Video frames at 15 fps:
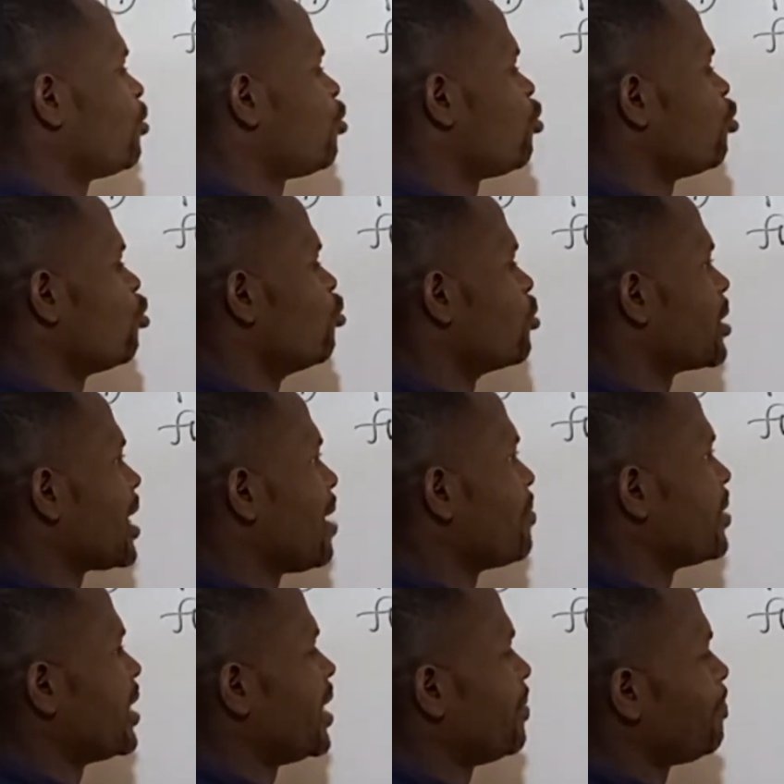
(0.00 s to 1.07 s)
2
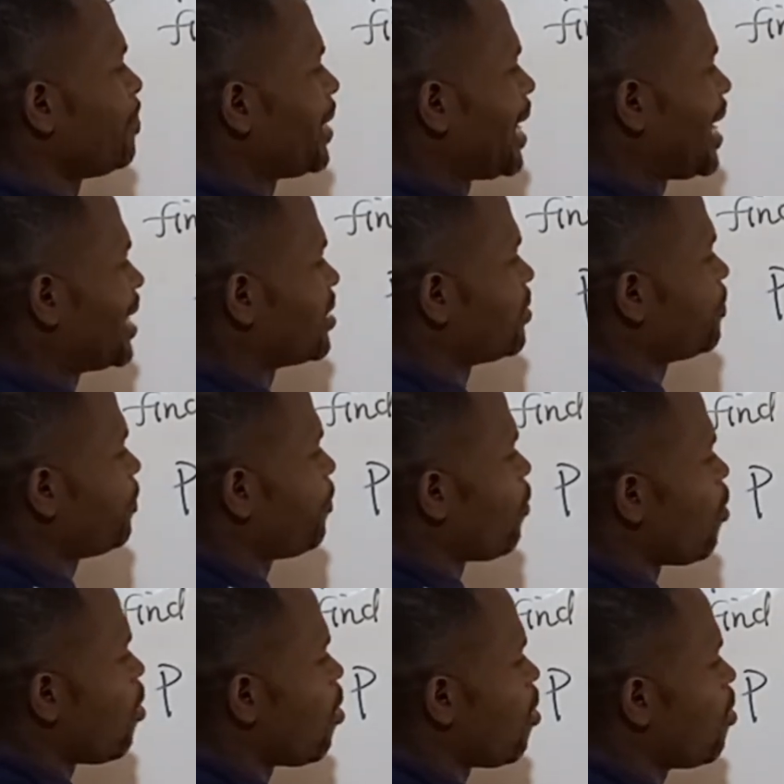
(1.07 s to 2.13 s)
come here plus
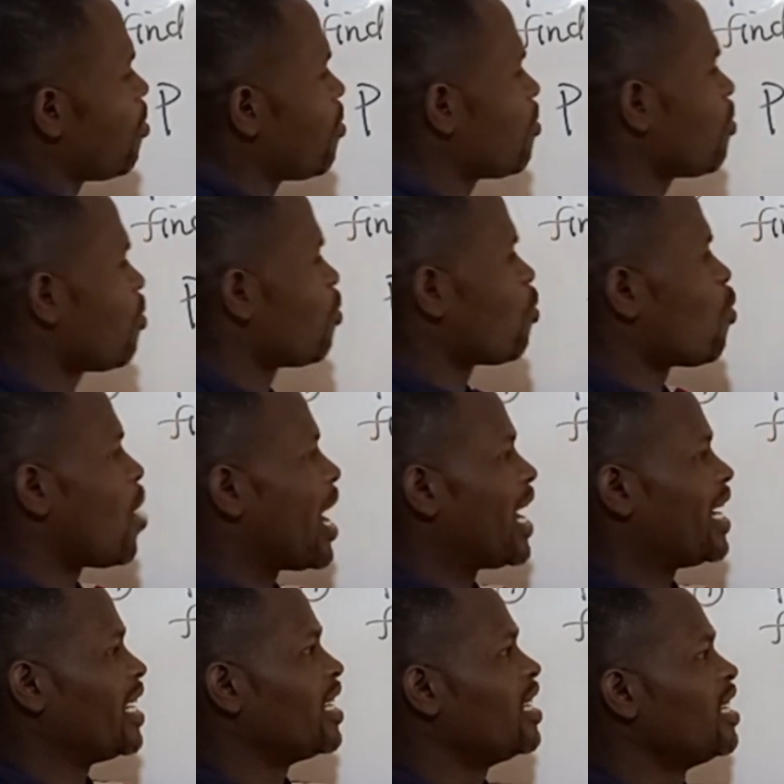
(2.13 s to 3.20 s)

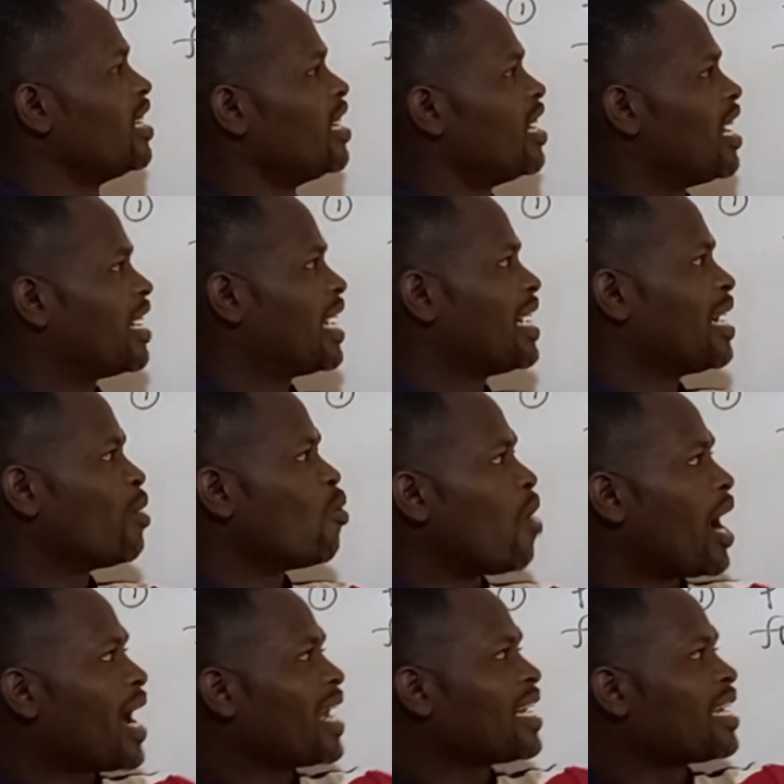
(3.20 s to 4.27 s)
4y. And then the
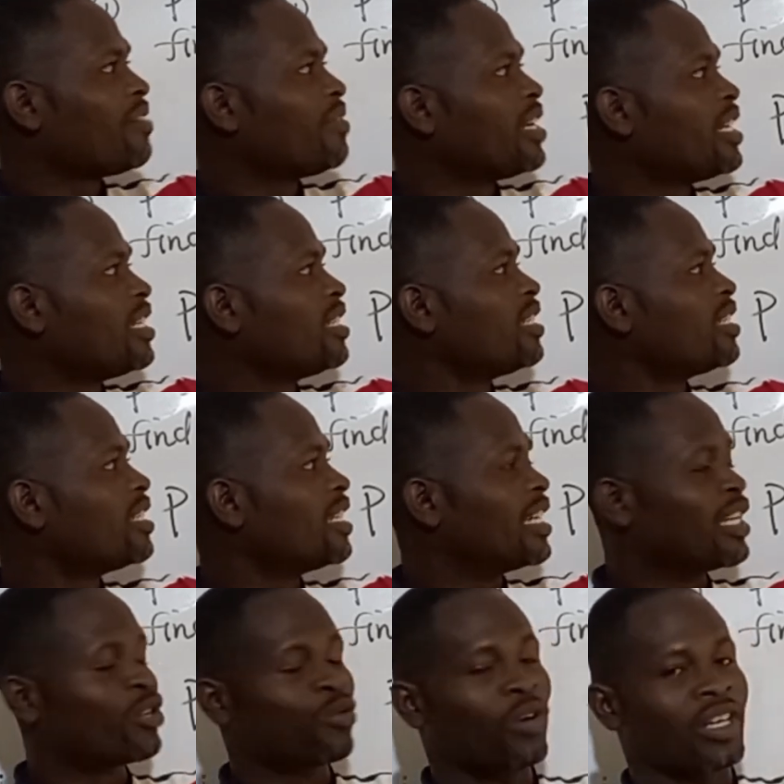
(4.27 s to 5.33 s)
y given
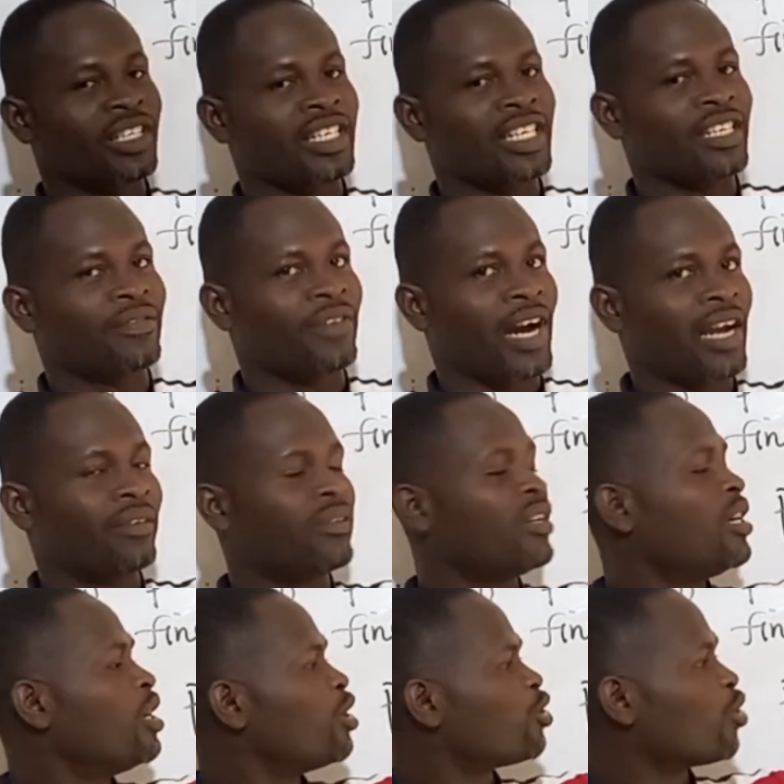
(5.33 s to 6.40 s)
is what? Is
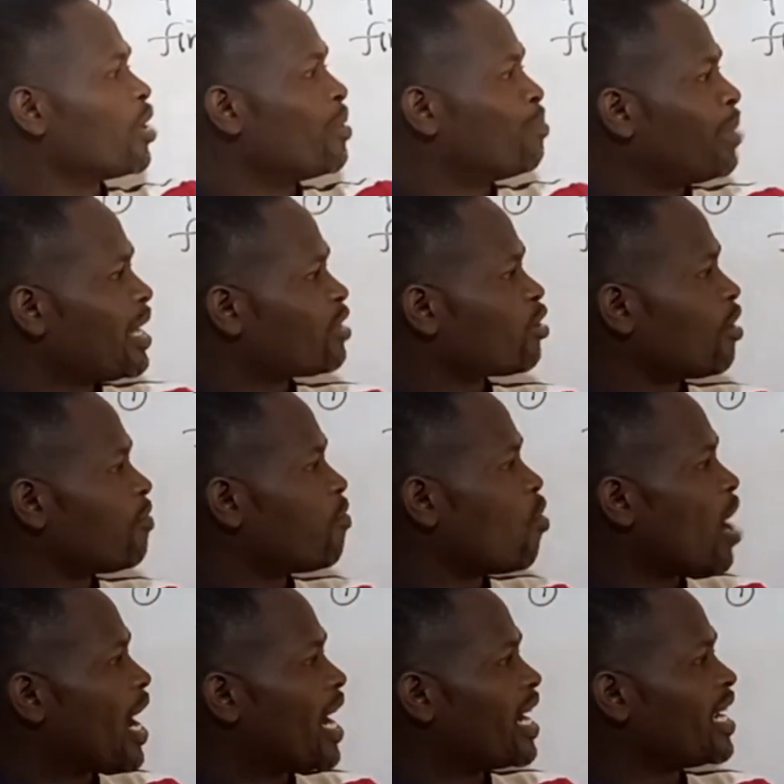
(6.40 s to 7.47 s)
5. So in place of
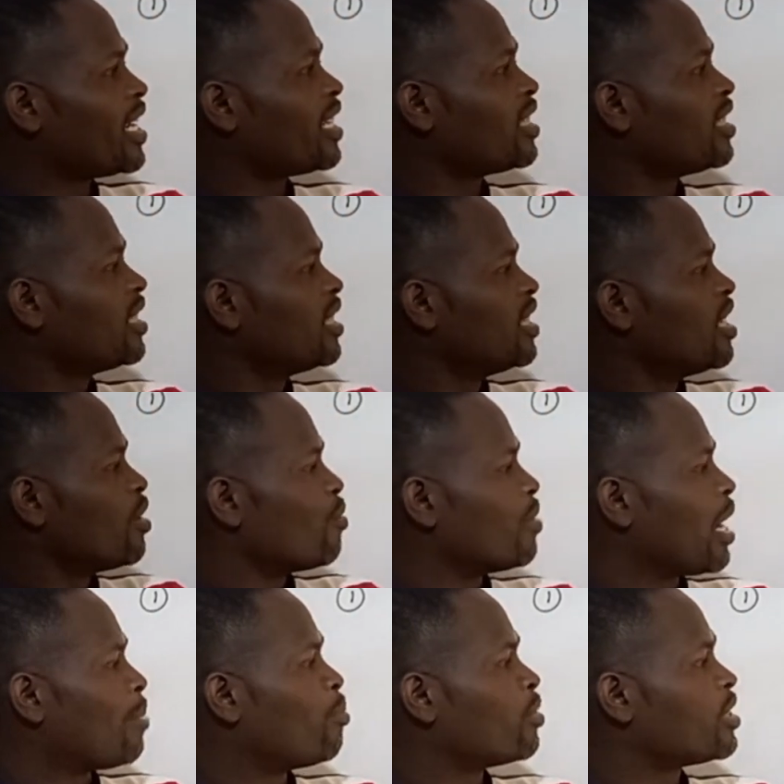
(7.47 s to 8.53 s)
y,
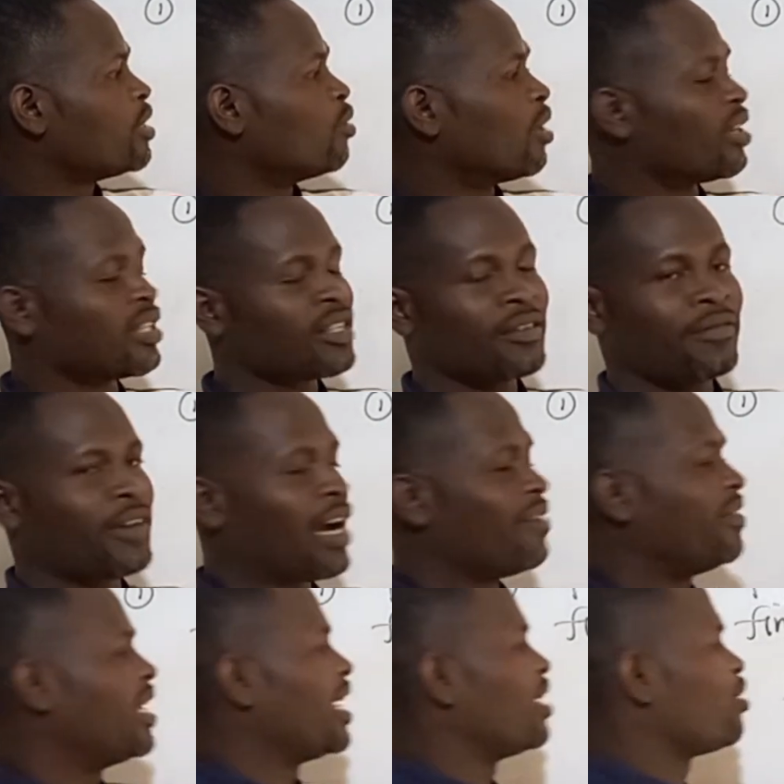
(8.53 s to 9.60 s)
we are putting what?
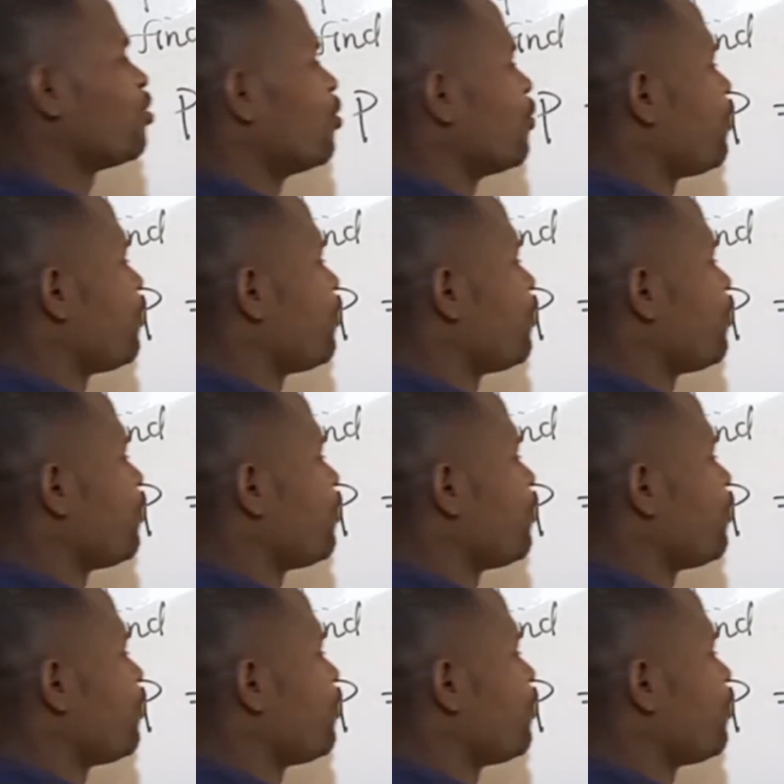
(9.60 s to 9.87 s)
5 there. So